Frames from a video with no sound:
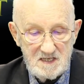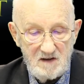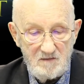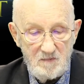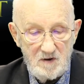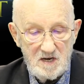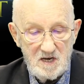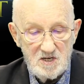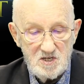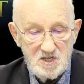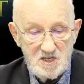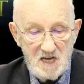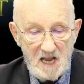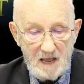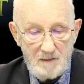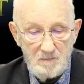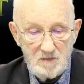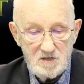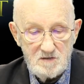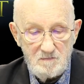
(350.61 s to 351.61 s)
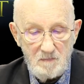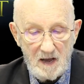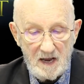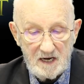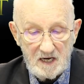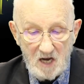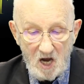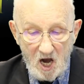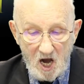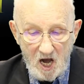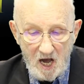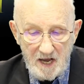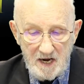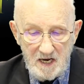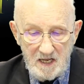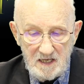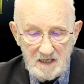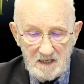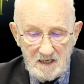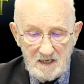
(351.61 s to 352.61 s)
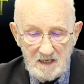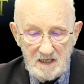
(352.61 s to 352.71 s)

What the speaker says: have been established by God.